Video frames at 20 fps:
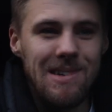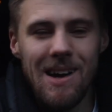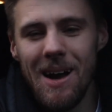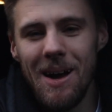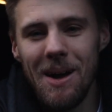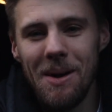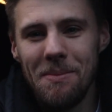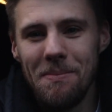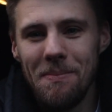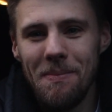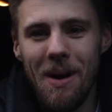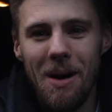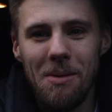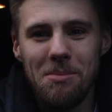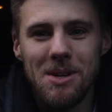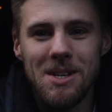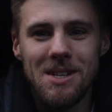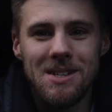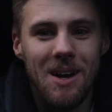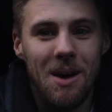I'm
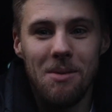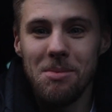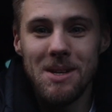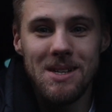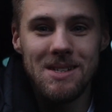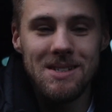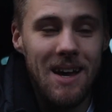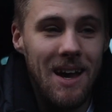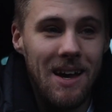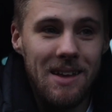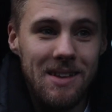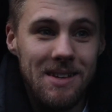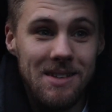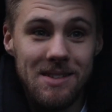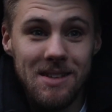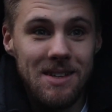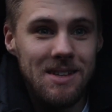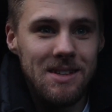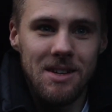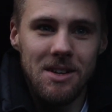gonna say
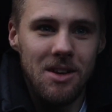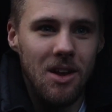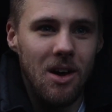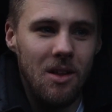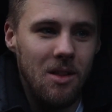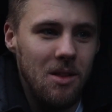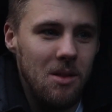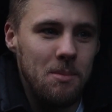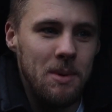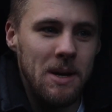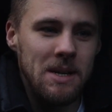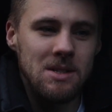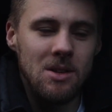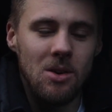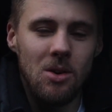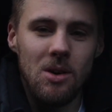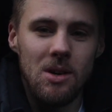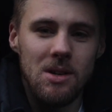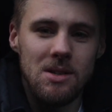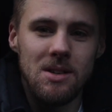these are not the best
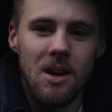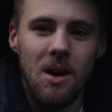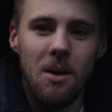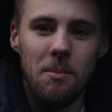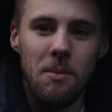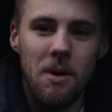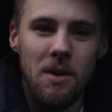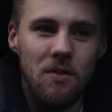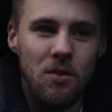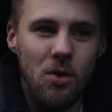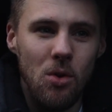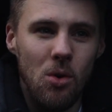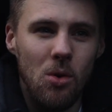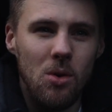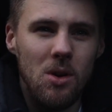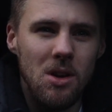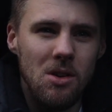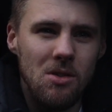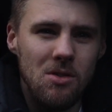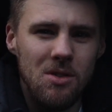tyres. If you're
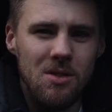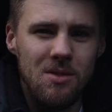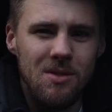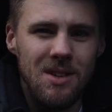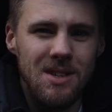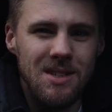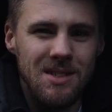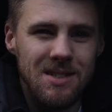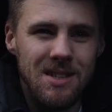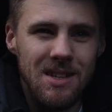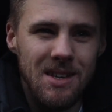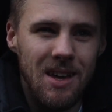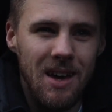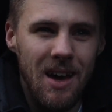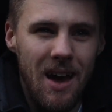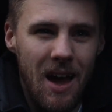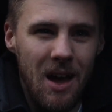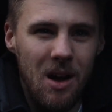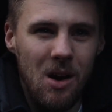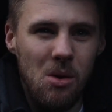gonna consider
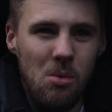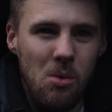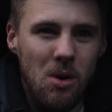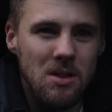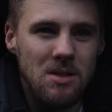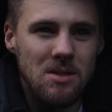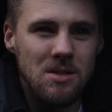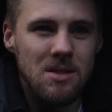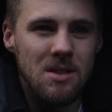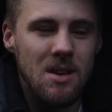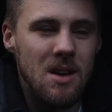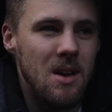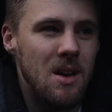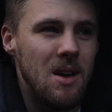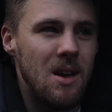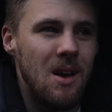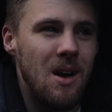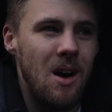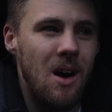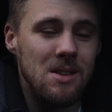AR1s,
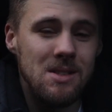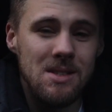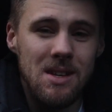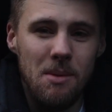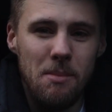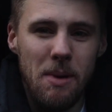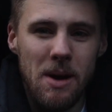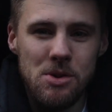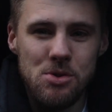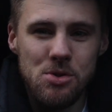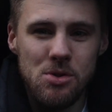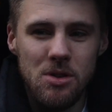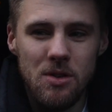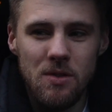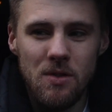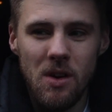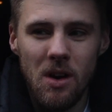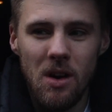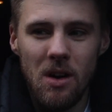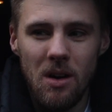I'd say make sure
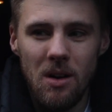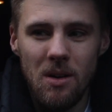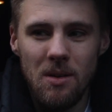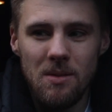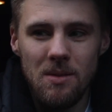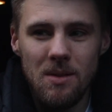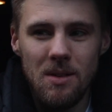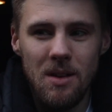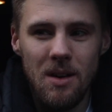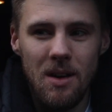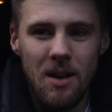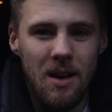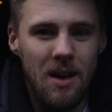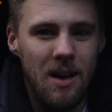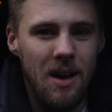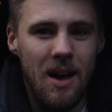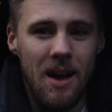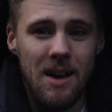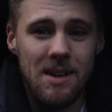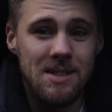you've got
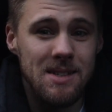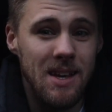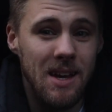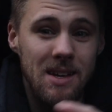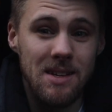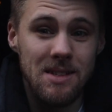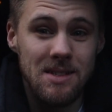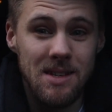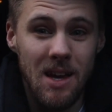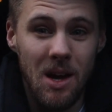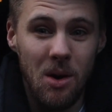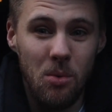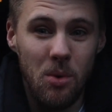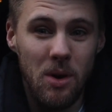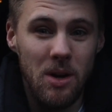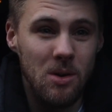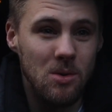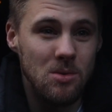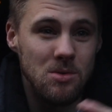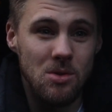a second set of
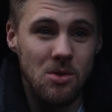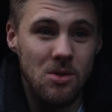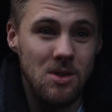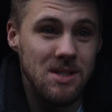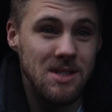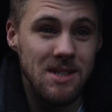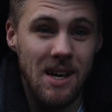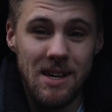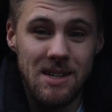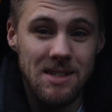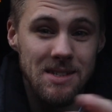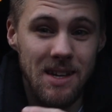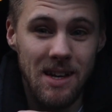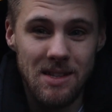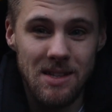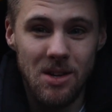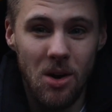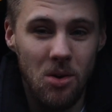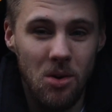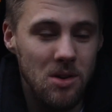wheels or a second set
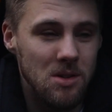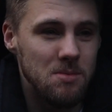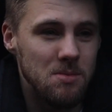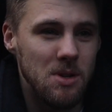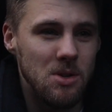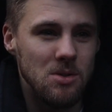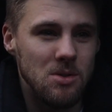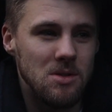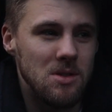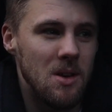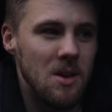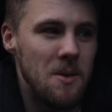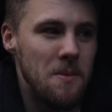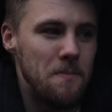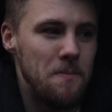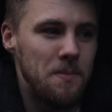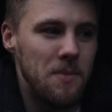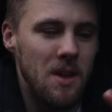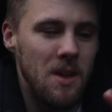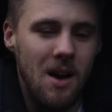of tyres, because
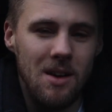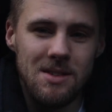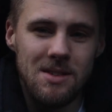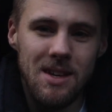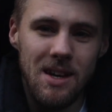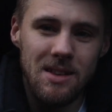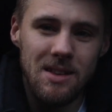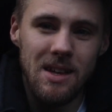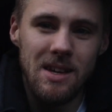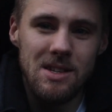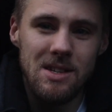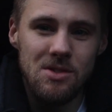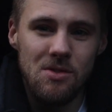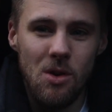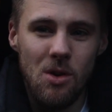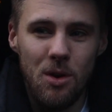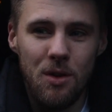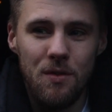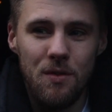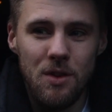I'd say these are
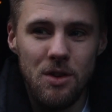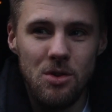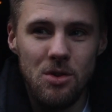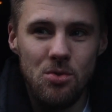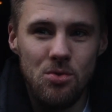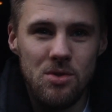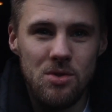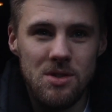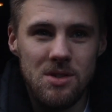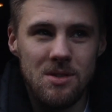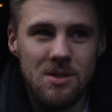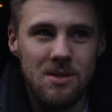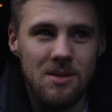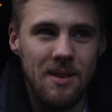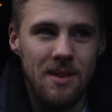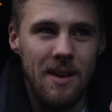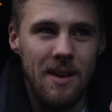only for use